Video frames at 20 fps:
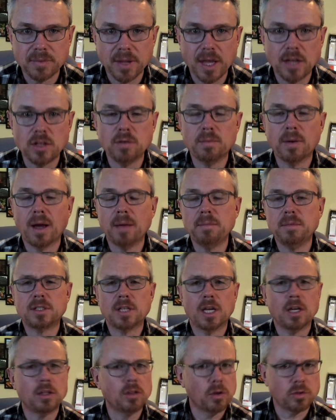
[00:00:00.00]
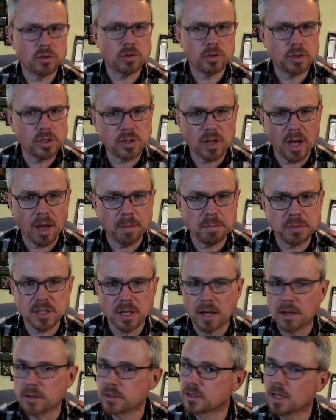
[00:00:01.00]
and you might be saying those are just
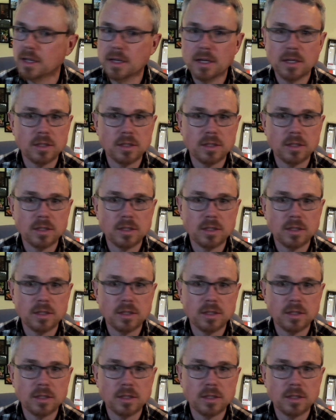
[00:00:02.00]
upsells.